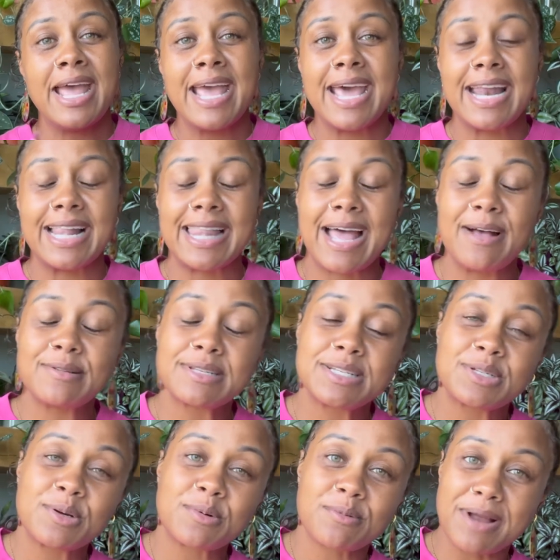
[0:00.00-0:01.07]
and allows it
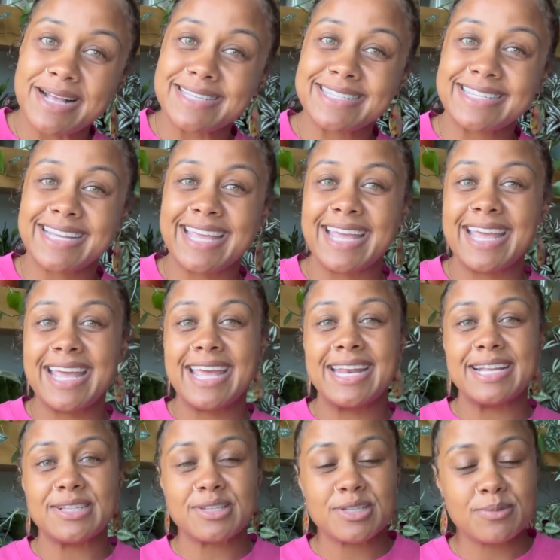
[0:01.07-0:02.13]
to rest again
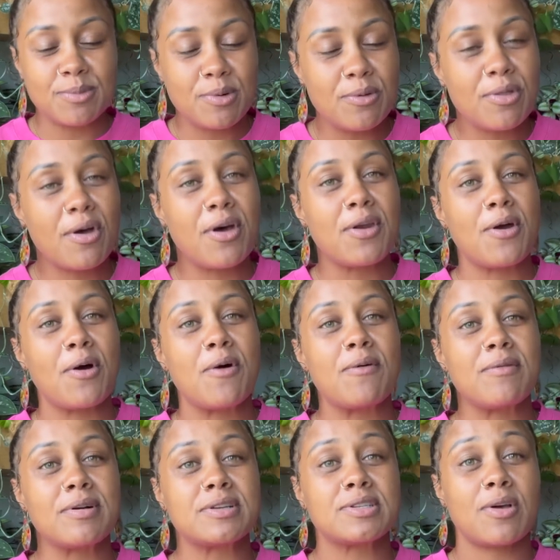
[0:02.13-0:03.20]
and smooth on
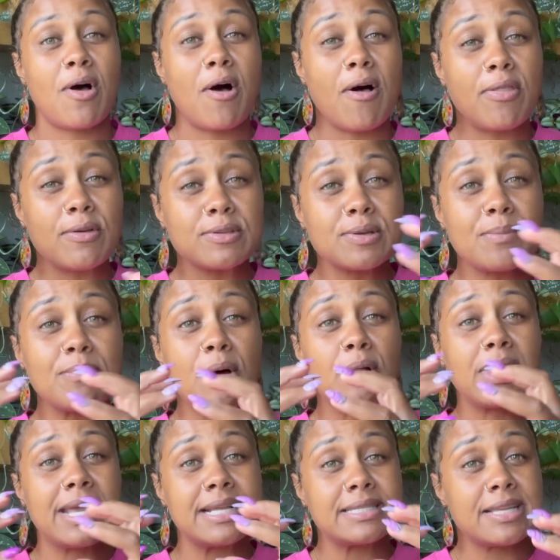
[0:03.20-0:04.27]
over. So all those
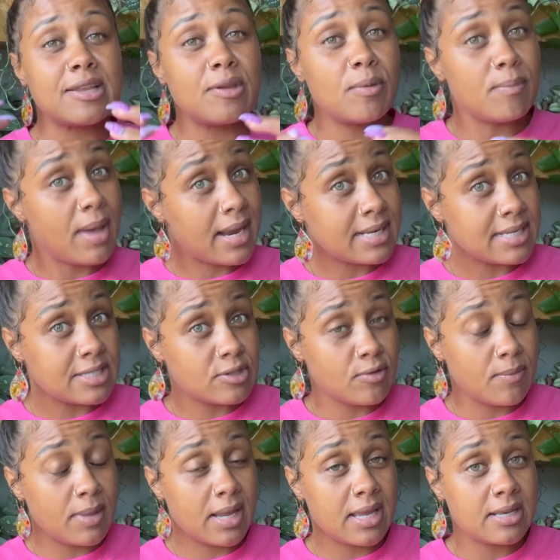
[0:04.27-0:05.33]
emollients and humectants
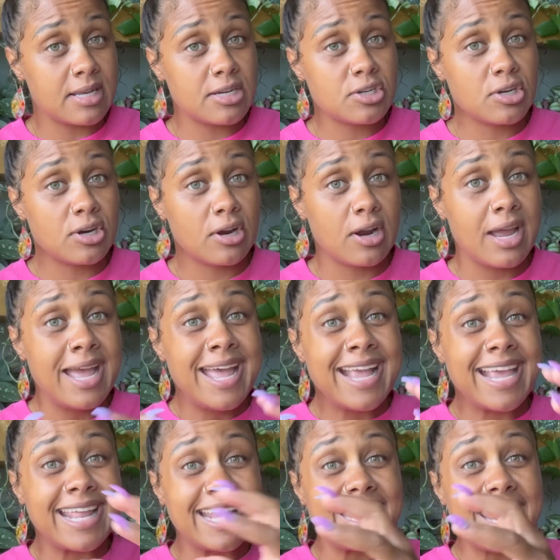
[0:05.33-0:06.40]
from the conditioner
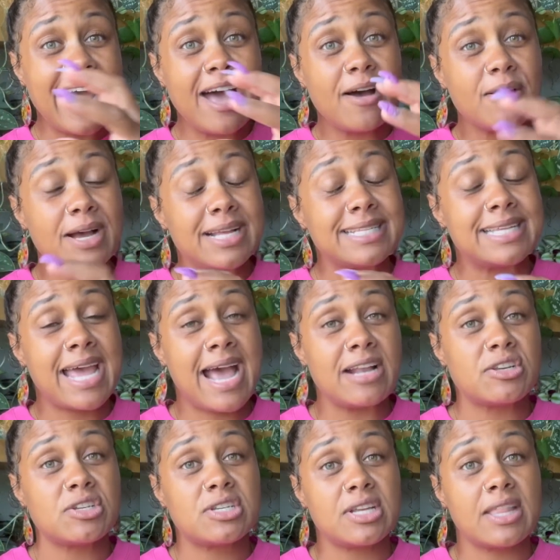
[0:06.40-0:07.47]
can now
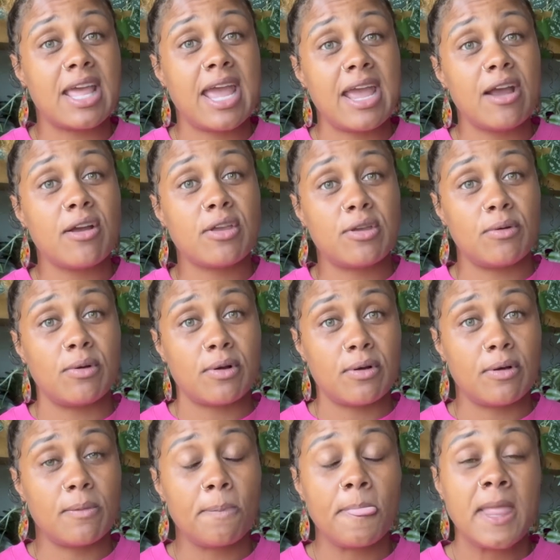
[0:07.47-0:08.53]
attach to the hair
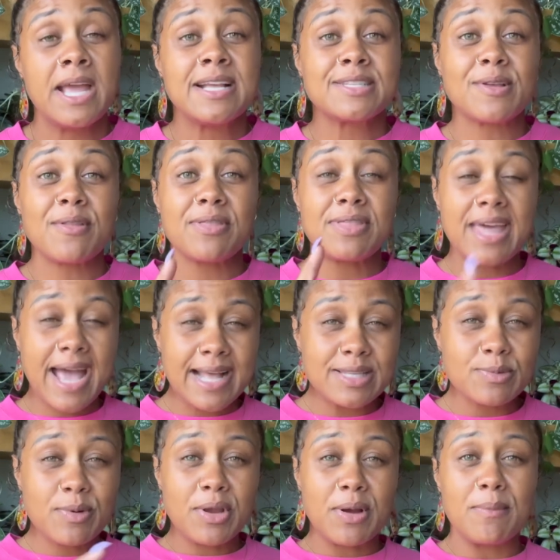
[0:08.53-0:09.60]
cuticle. So
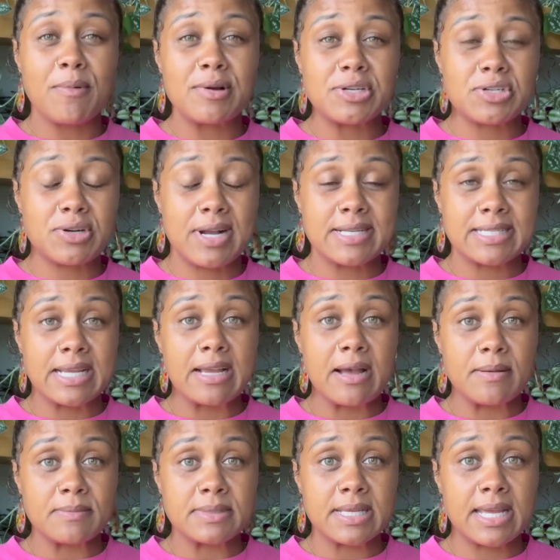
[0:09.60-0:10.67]
that's where your moisturizing
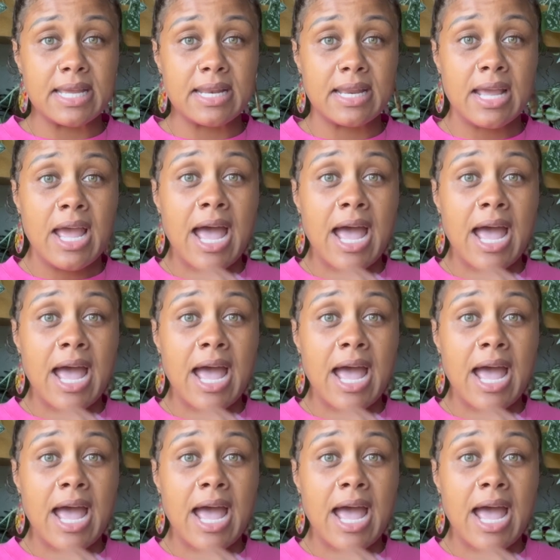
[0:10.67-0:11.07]
comes in.